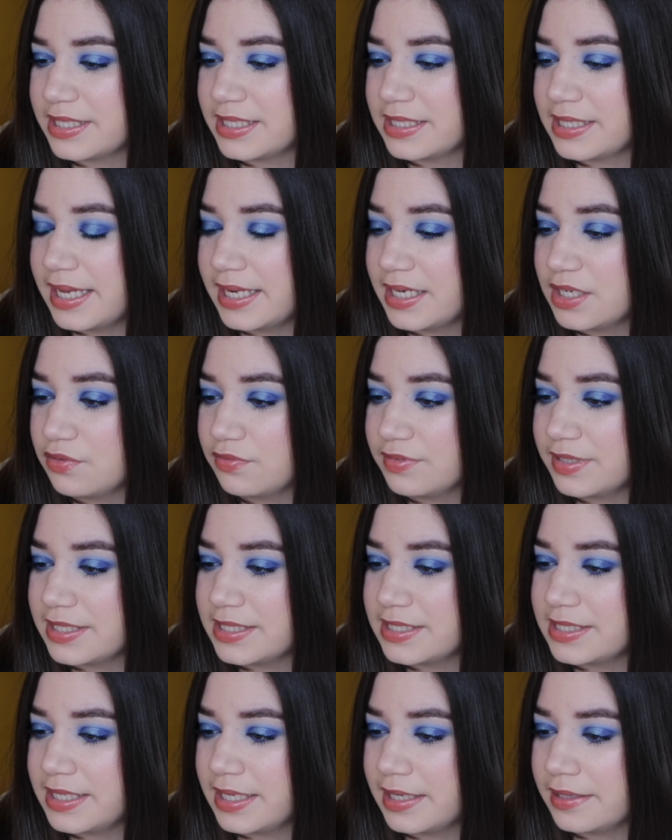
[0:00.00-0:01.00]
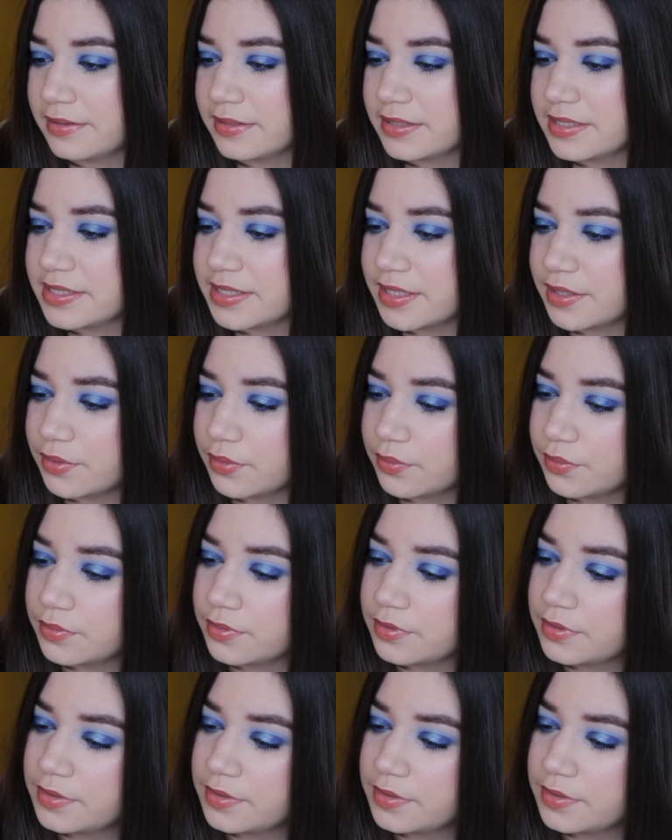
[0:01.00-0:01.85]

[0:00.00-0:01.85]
the end of this year. So